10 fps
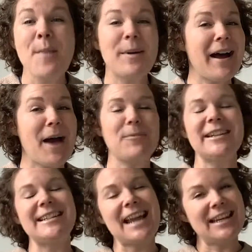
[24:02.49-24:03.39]
But I'm
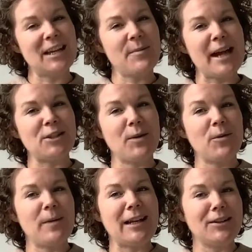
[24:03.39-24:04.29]
really excited to get back to
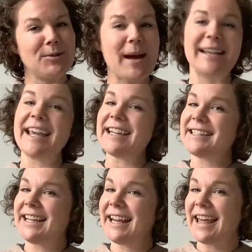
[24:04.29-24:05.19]
our regular
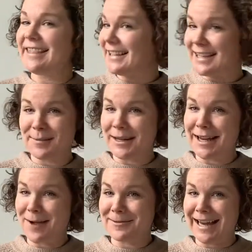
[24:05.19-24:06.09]
podcasting. This has been
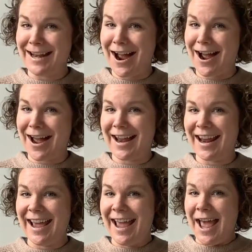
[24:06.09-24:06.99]
an update
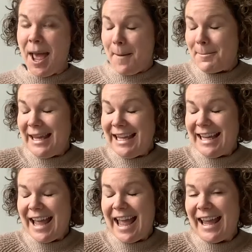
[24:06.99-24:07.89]
on
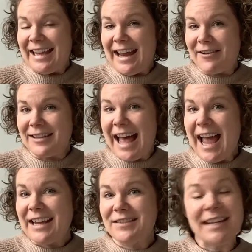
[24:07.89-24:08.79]
me and our
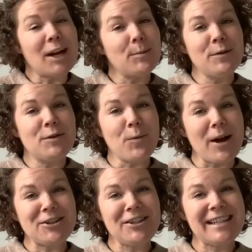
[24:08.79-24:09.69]
lives and our move to
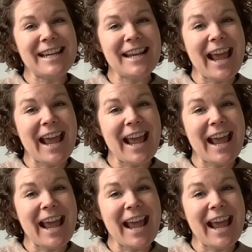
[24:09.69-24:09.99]
Washington.